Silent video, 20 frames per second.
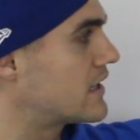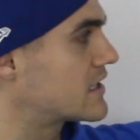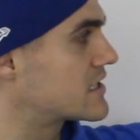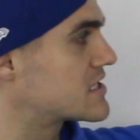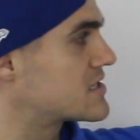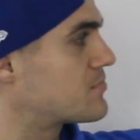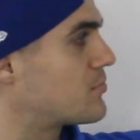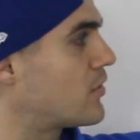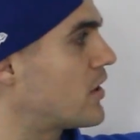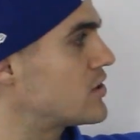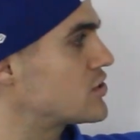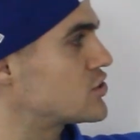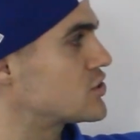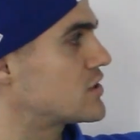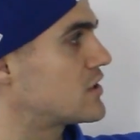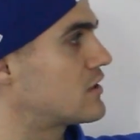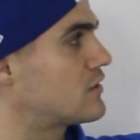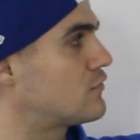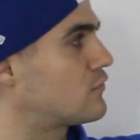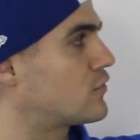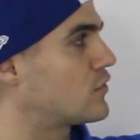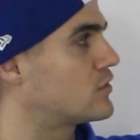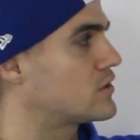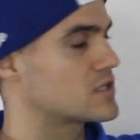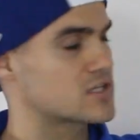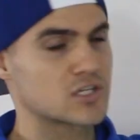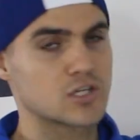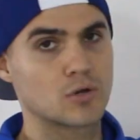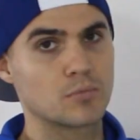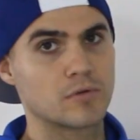expression for
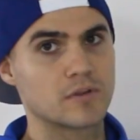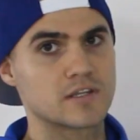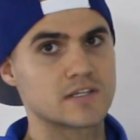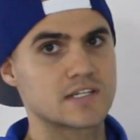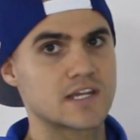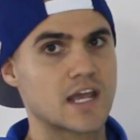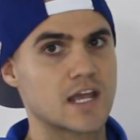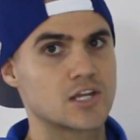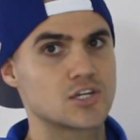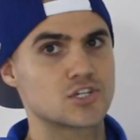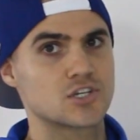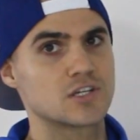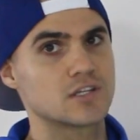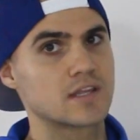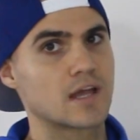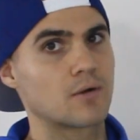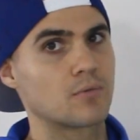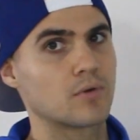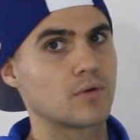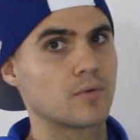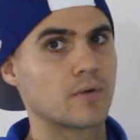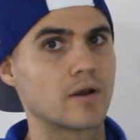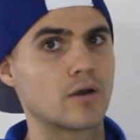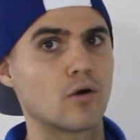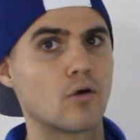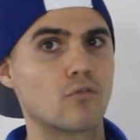the slope of the tangent that we went